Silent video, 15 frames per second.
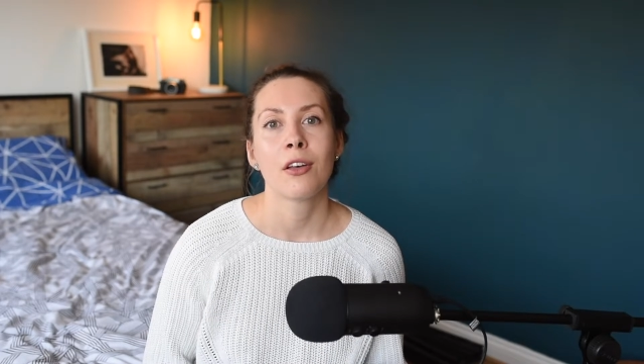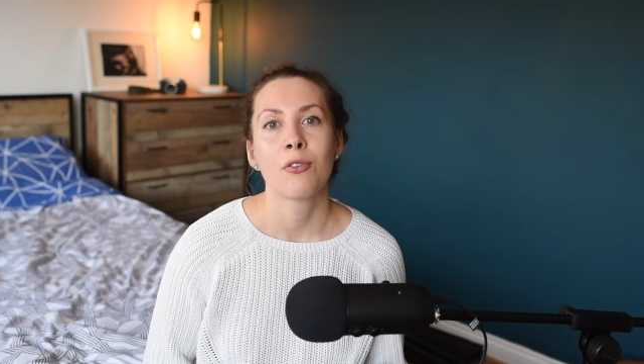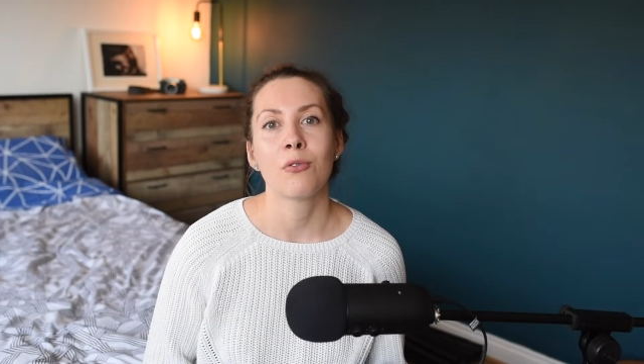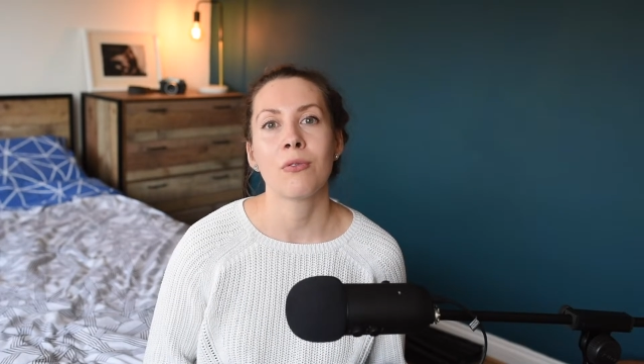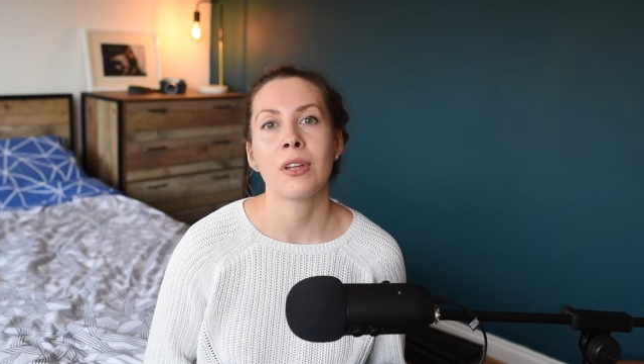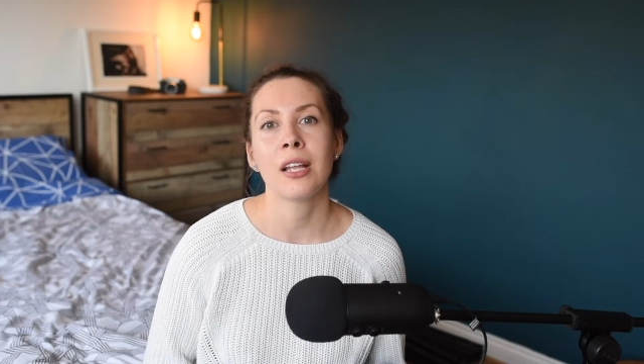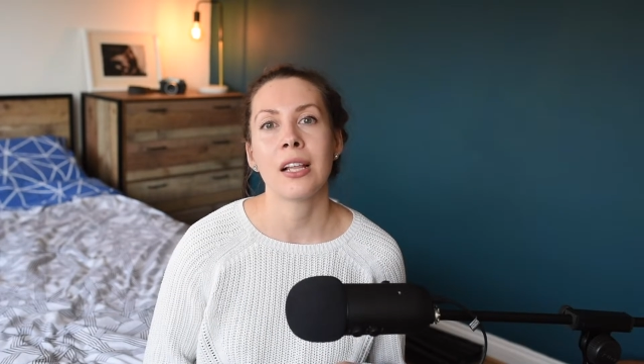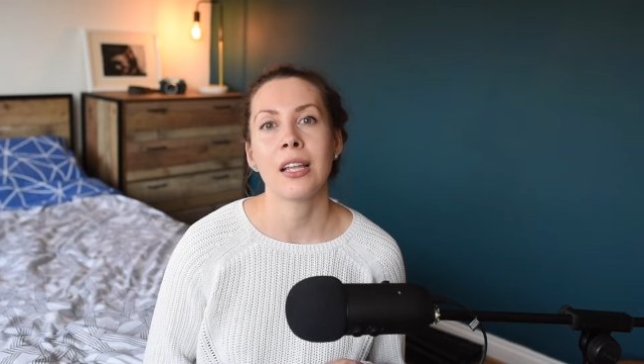
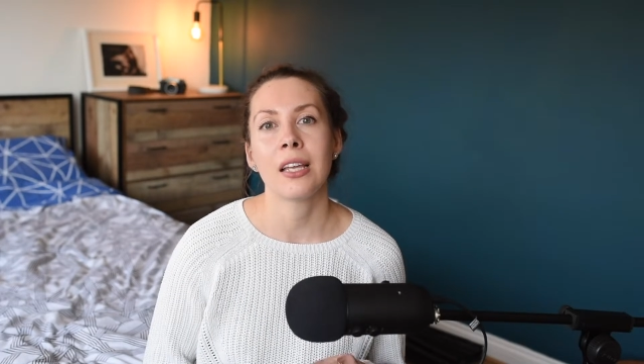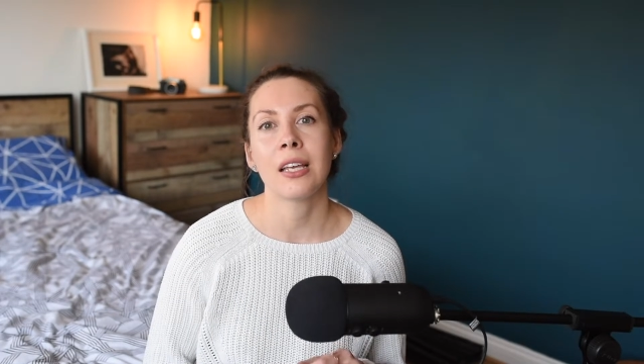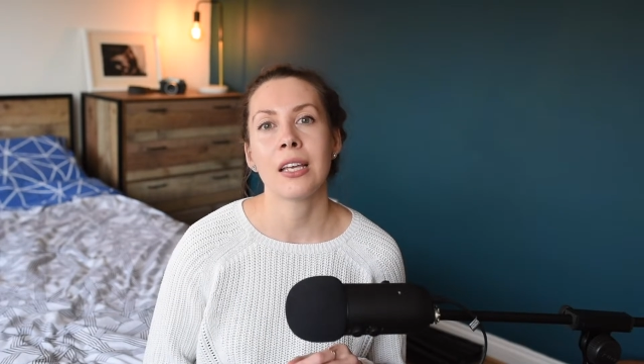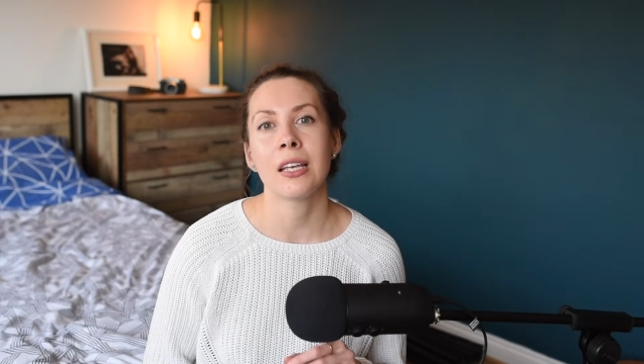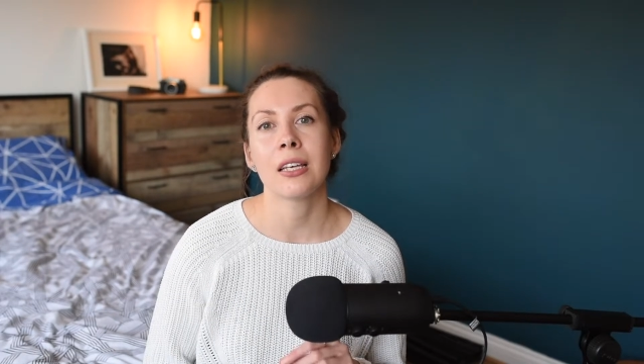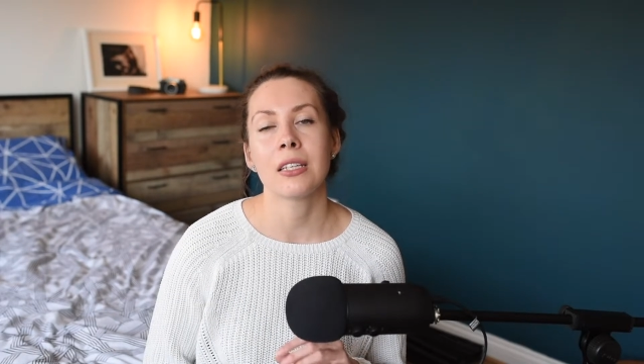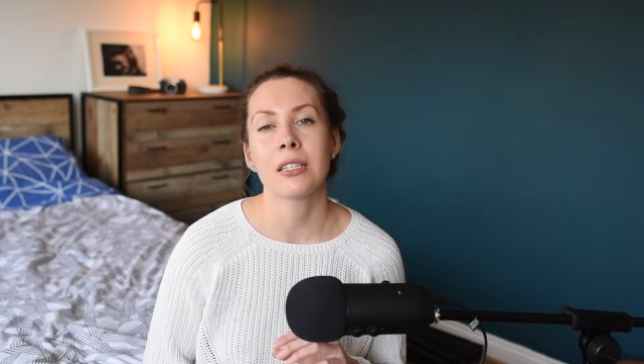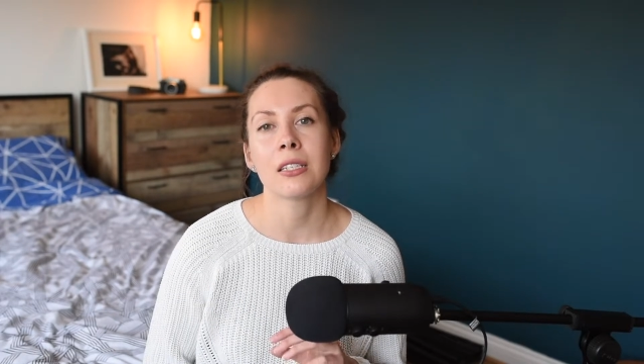
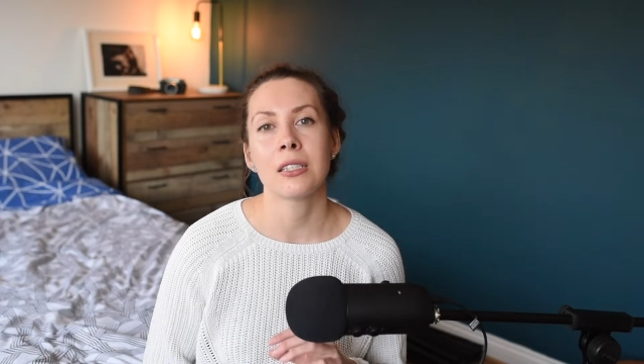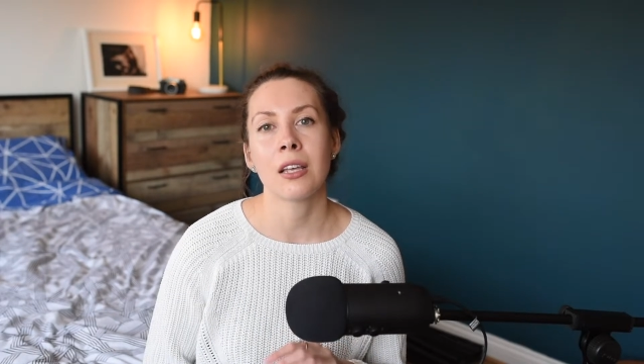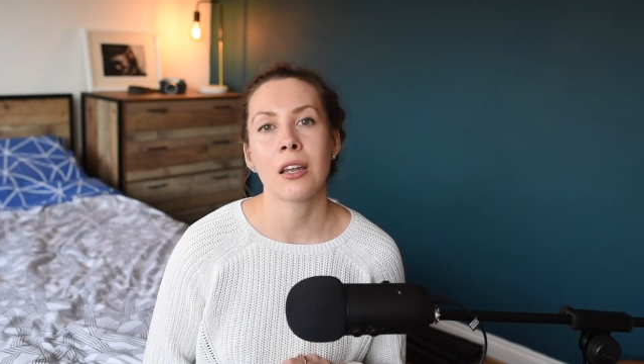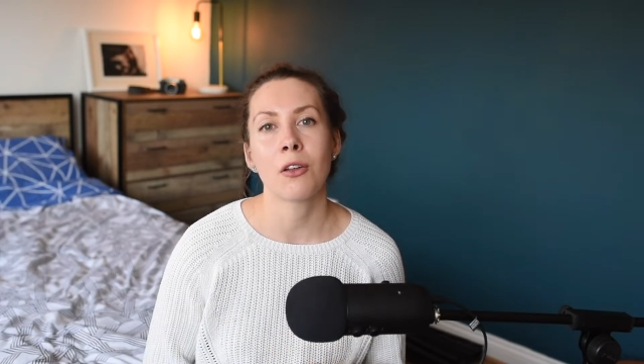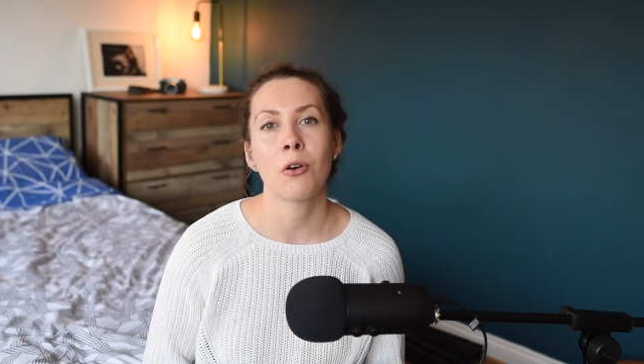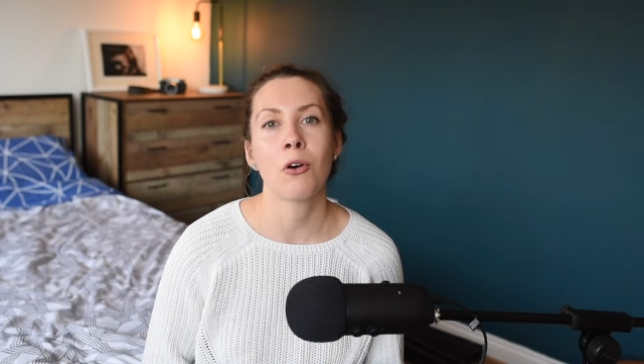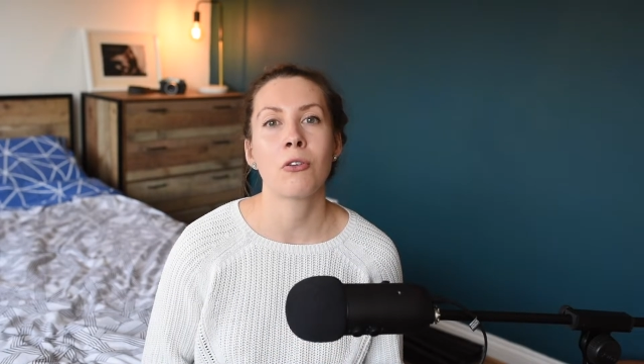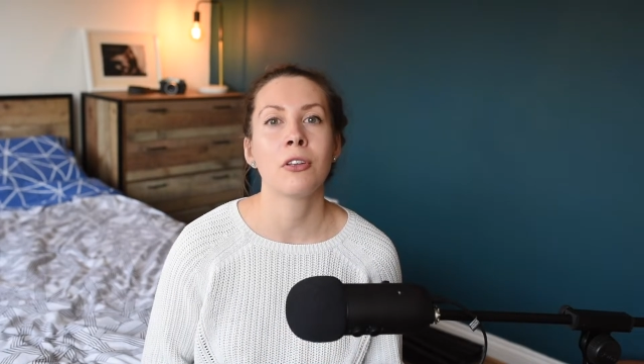really
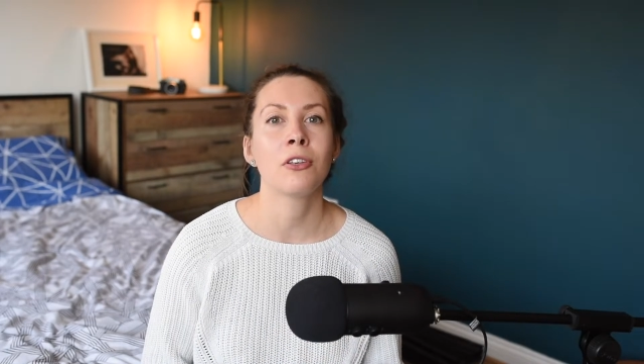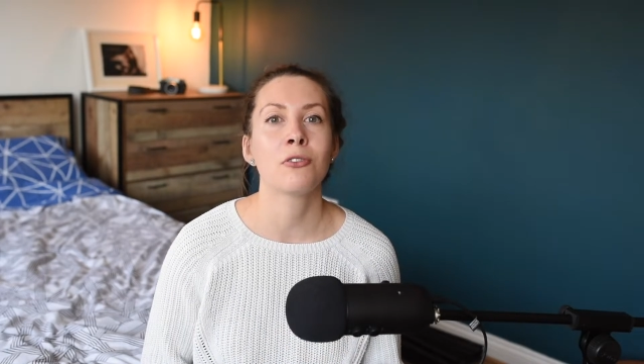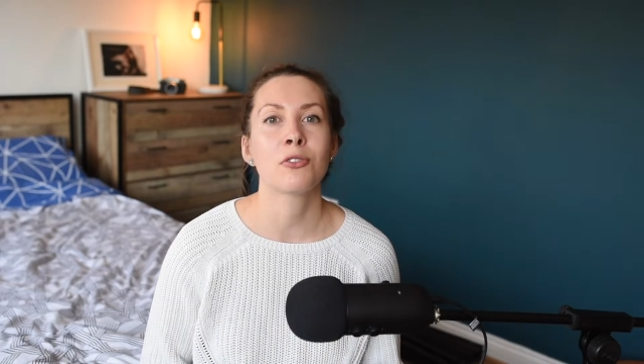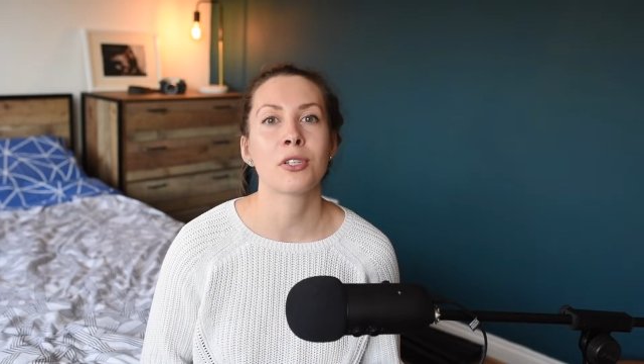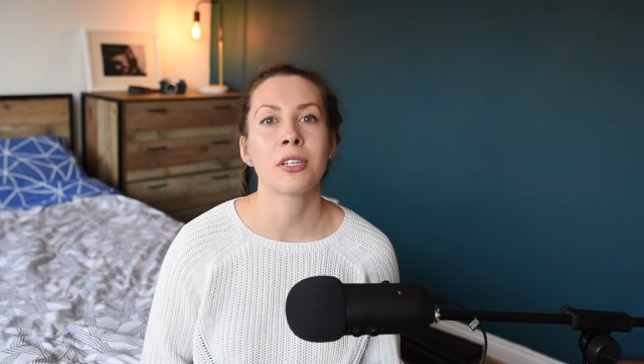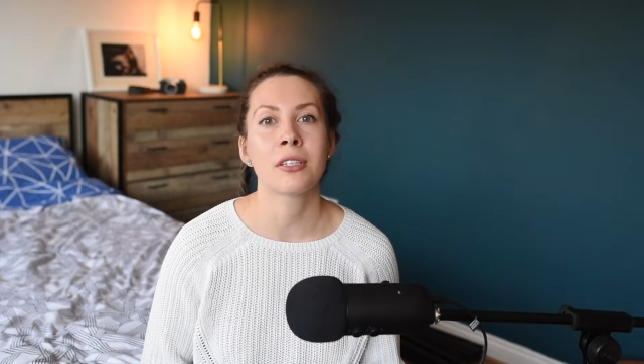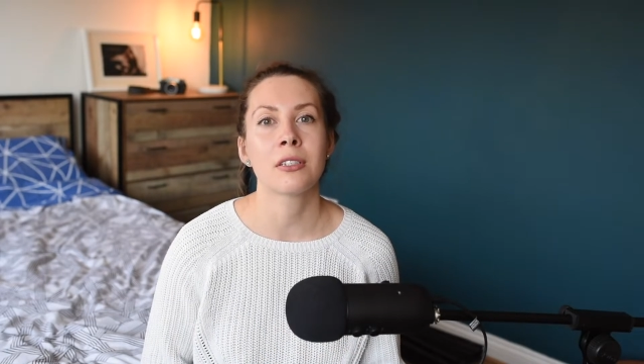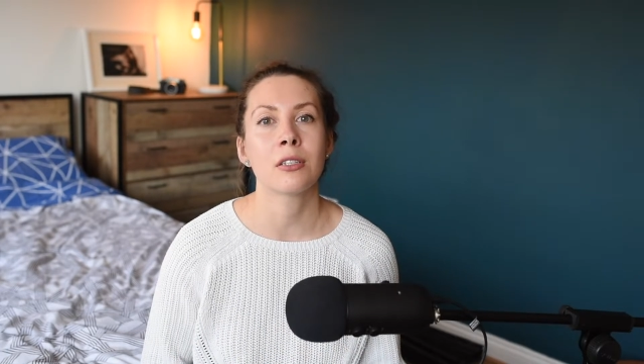start honing your
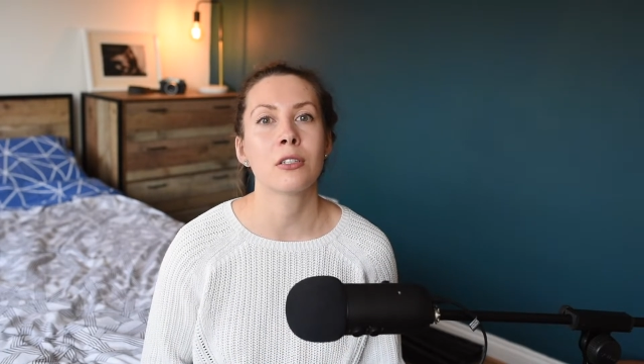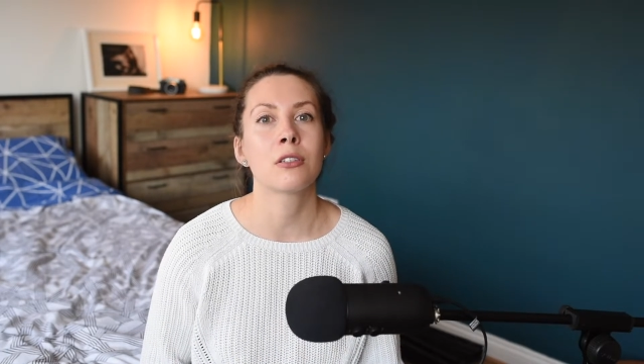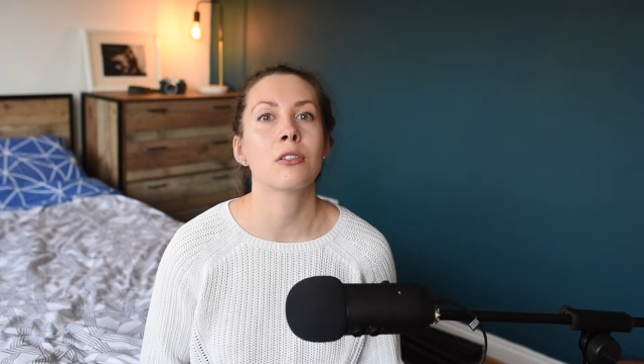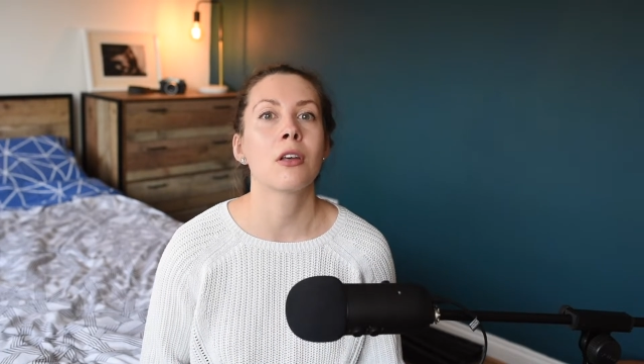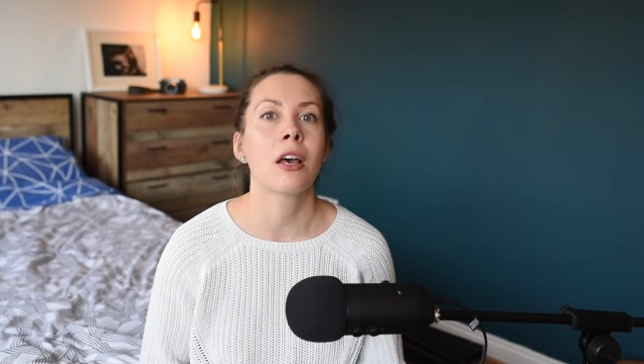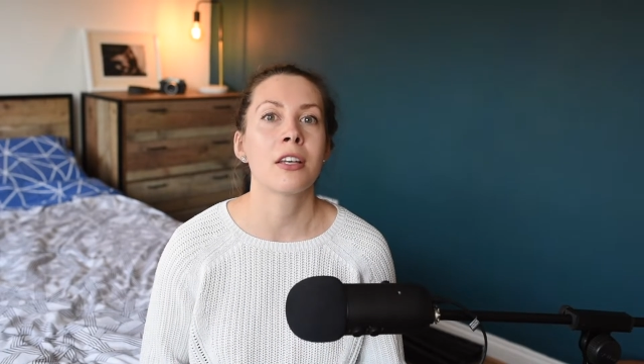skills